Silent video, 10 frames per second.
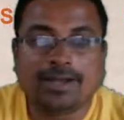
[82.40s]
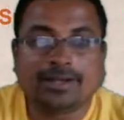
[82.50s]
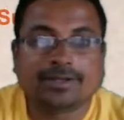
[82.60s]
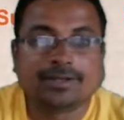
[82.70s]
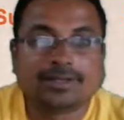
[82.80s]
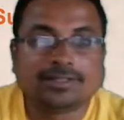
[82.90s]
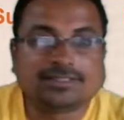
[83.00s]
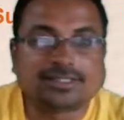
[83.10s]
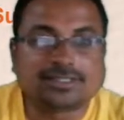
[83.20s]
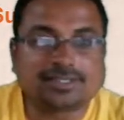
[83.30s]
and
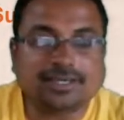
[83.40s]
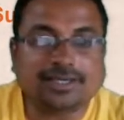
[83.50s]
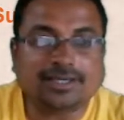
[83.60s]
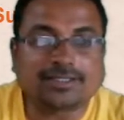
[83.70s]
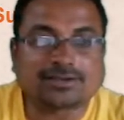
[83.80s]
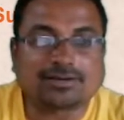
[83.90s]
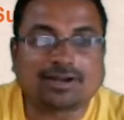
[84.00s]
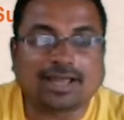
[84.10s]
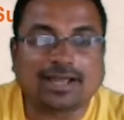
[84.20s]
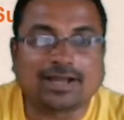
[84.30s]
this is A is
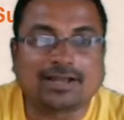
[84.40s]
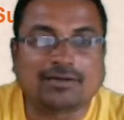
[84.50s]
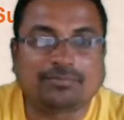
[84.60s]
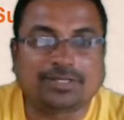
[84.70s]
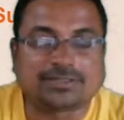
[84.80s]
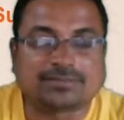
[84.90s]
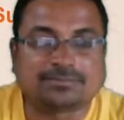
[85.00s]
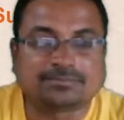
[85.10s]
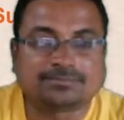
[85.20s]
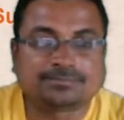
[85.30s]
called angle of prism.
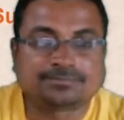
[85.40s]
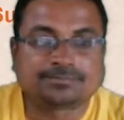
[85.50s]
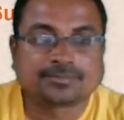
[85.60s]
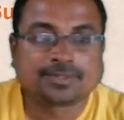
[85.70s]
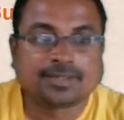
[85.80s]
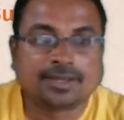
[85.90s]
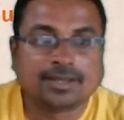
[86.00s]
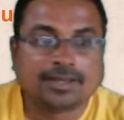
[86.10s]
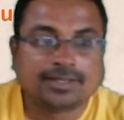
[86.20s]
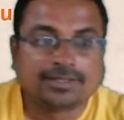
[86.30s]

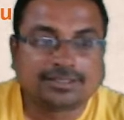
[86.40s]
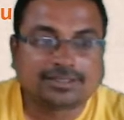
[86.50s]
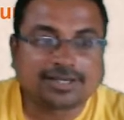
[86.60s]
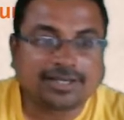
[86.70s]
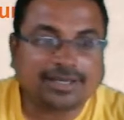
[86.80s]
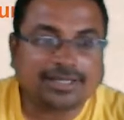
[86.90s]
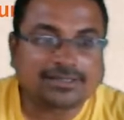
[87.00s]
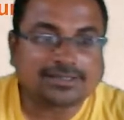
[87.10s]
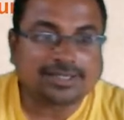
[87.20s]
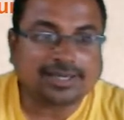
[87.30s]
This ray
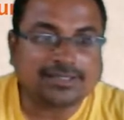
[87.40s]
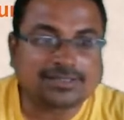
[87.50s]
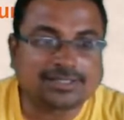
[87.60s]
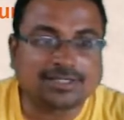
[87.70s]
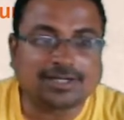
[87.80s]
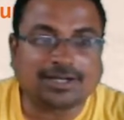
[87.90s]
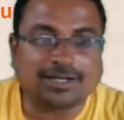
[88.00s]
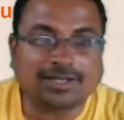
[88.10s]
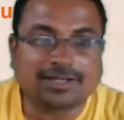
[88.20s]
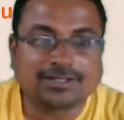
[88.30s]
is incident
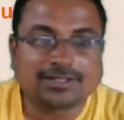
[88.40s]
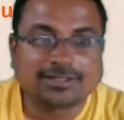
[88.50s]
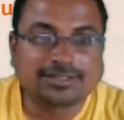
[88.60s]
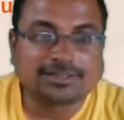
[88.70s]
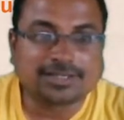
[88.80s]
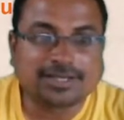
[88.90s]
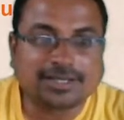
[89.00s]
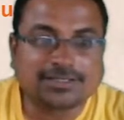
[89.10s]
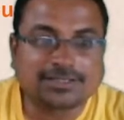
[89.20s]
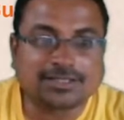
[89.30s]
ray, this
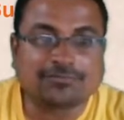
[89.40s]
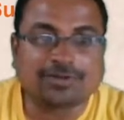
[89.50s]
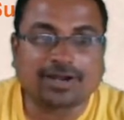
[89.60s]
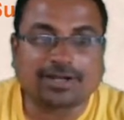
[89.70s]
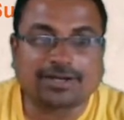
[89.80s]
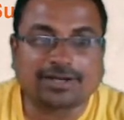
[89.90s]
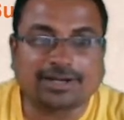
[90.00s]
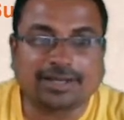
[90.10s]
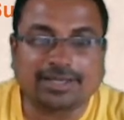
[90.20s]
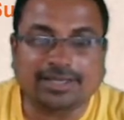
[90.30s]
ray is refracted
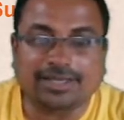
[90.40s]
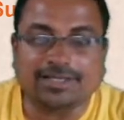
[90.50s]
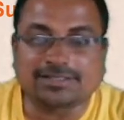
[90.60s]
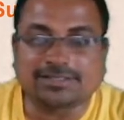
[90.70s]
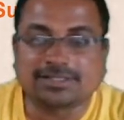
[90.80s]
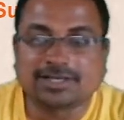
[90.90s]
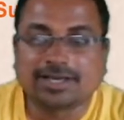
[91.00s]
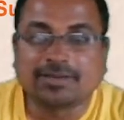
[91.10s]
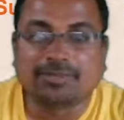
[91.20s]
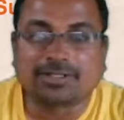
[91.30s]
ray, E is
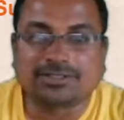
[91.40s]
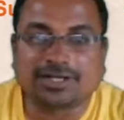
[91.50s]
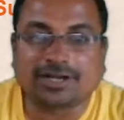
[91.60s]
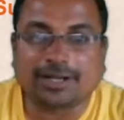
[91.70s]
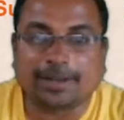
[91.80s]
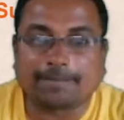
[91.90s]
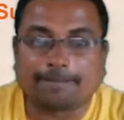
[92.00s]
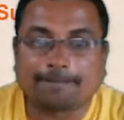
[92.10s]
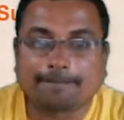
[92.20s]
emergent ray.